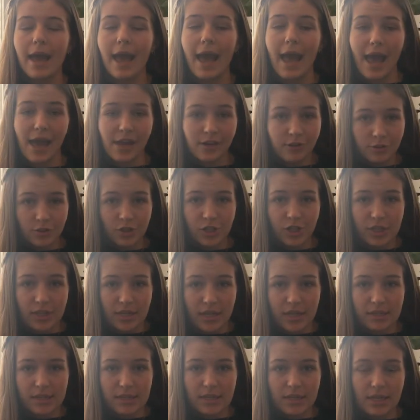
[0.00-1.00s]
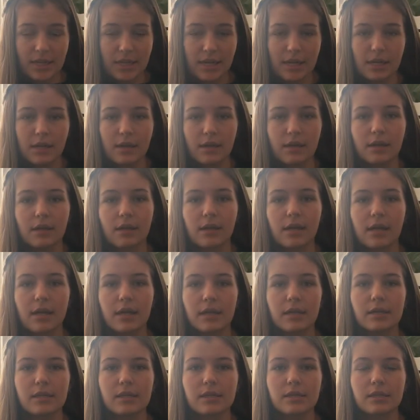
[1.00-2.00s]
Energy density
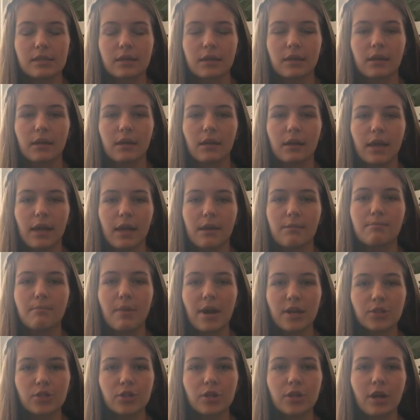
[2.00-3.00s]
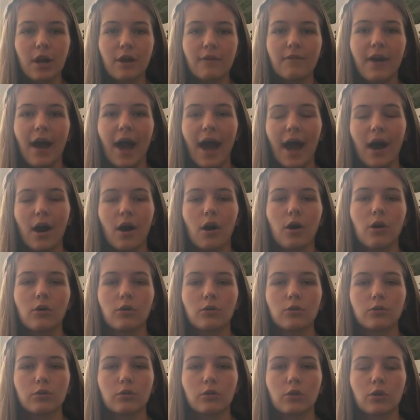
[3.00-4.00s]
is a measure of
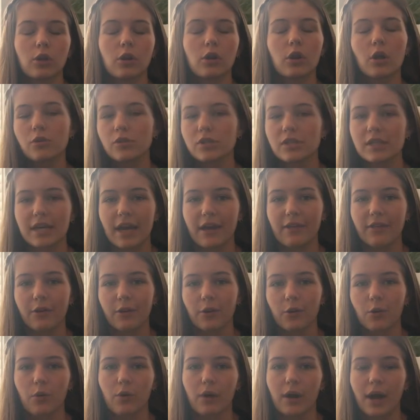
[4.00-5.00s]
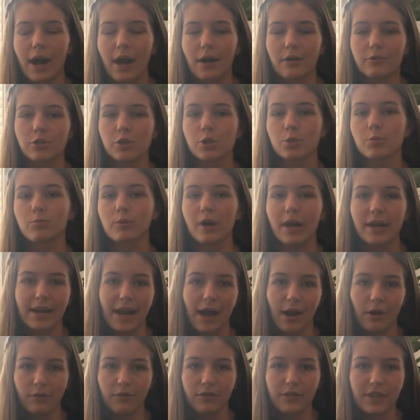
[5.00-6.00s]
how close together or how spread
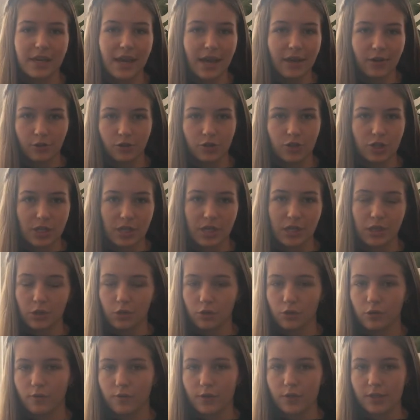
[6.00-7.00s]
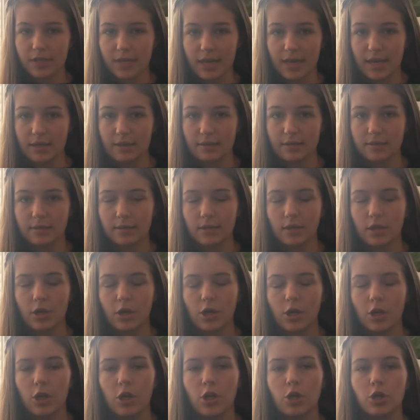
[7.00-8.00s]
out the energy in the universe is.
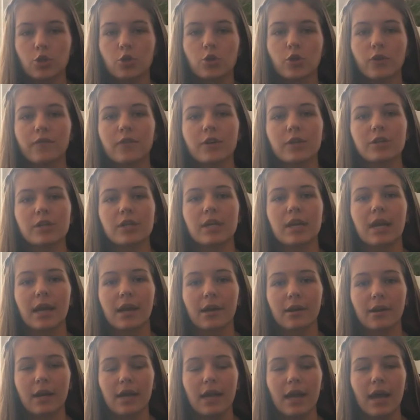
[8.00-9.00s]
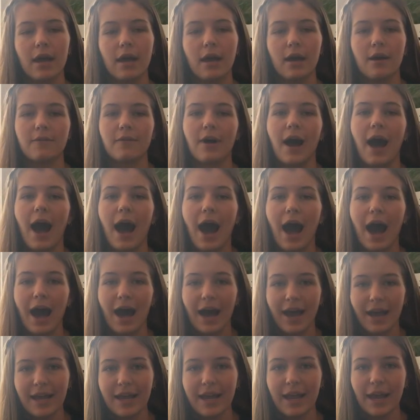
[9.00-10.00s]
So if there's an area of
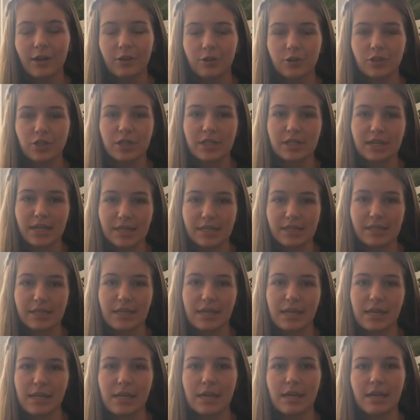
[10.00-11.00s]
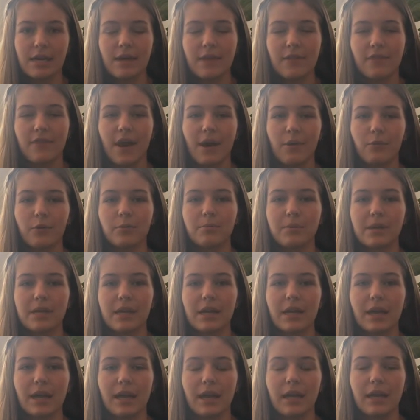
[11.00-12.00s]
high energy density, that would
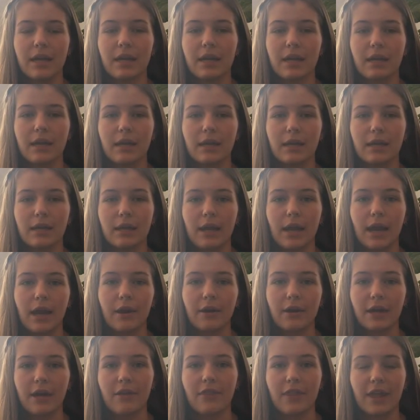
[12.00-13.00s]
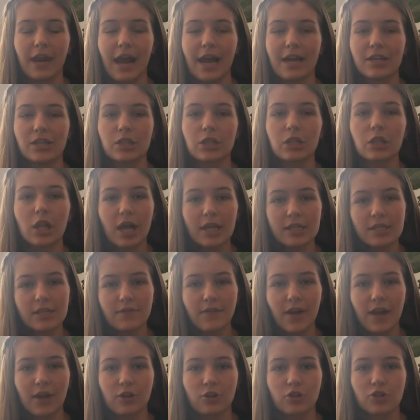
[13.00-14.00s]
be an area that has lots of
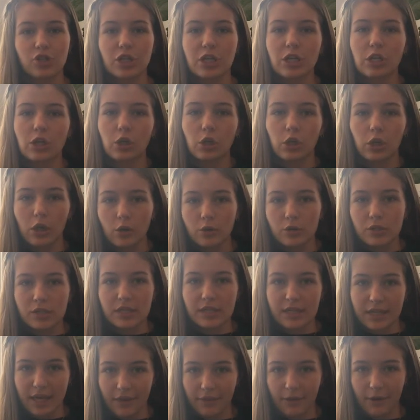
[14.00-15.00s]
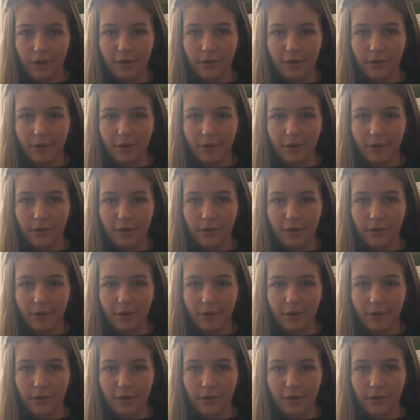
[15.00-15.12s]
energy close together.